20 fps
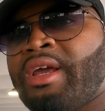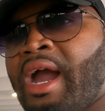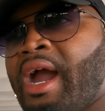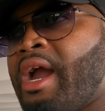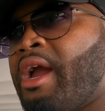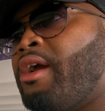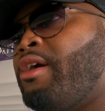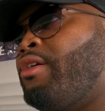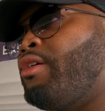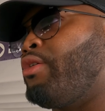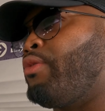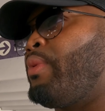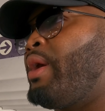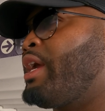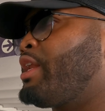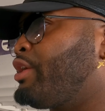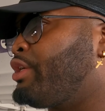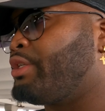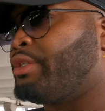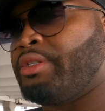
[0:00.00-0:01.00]
tire or a
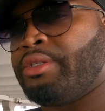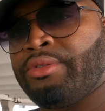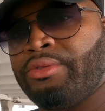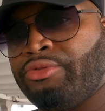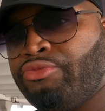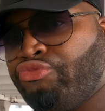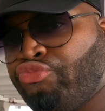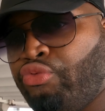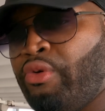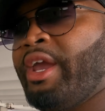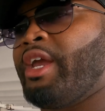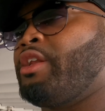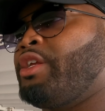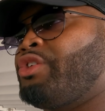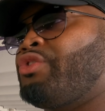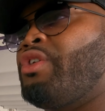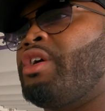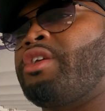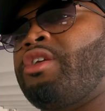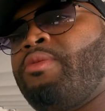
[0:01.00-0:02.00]
regular
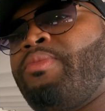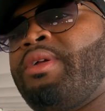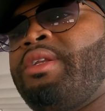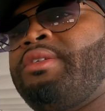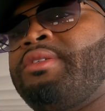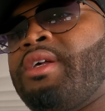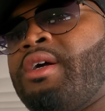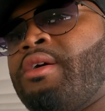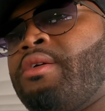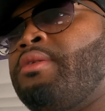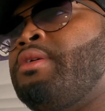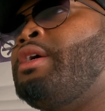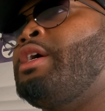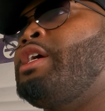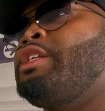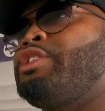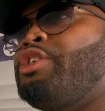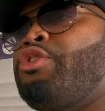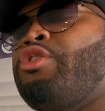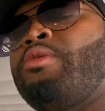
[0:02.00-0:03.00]
truck and you put these on,
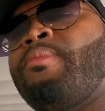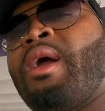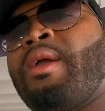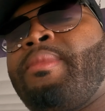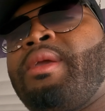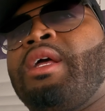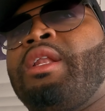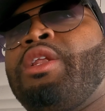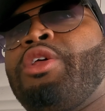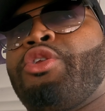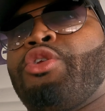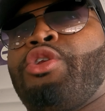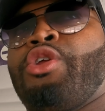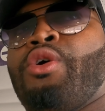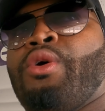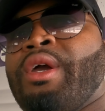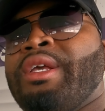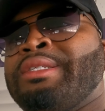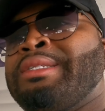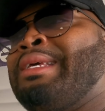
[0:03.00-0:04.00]
to you it might be a little
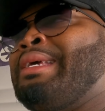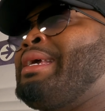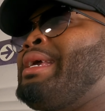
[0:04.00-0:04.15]
noise.